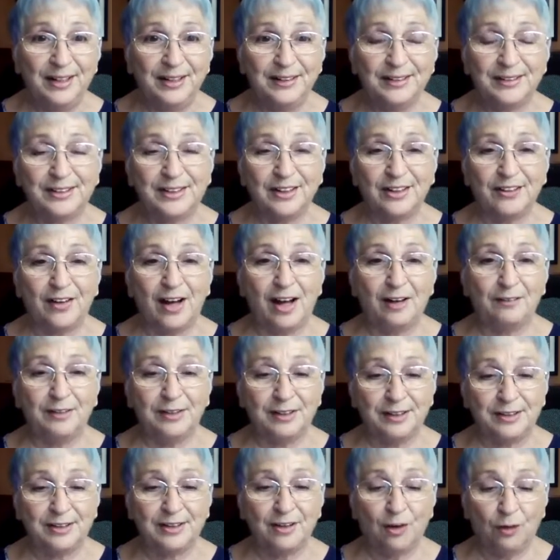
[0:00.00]
So I
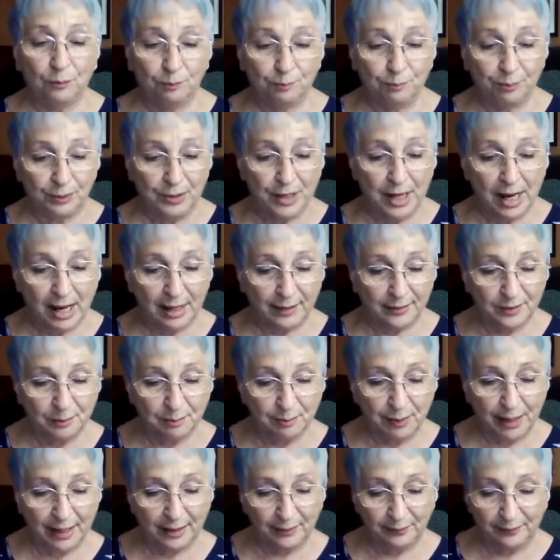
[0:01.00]
was so
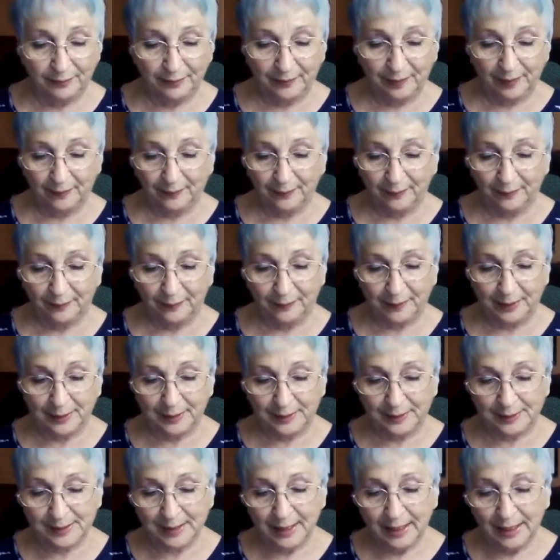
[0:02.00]
preoccupied with other
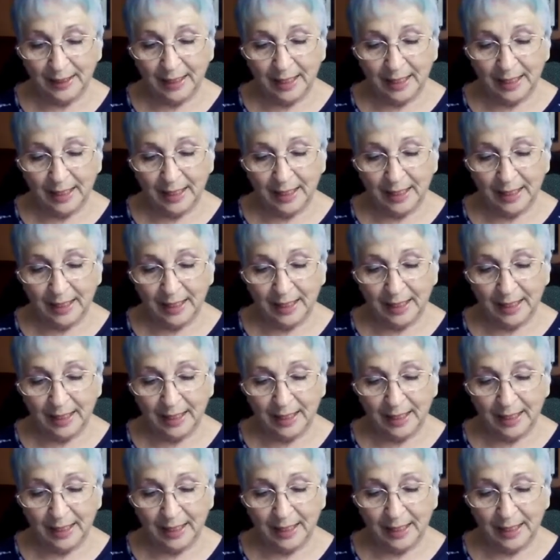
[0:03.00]
things.